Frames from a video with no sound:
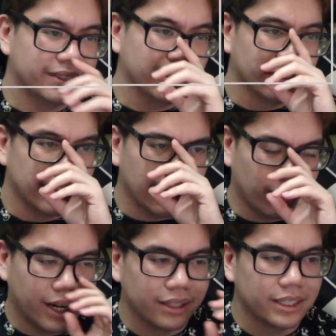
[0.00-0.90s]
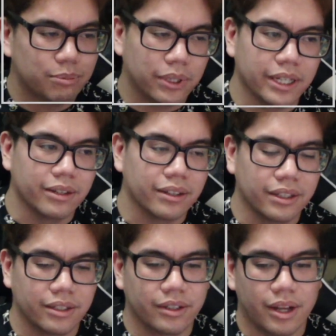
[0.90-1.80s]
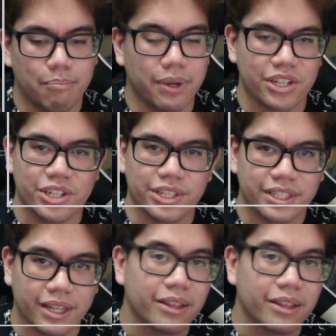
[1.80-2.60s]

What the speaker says: and they were like, wow, this is pretty ambitious.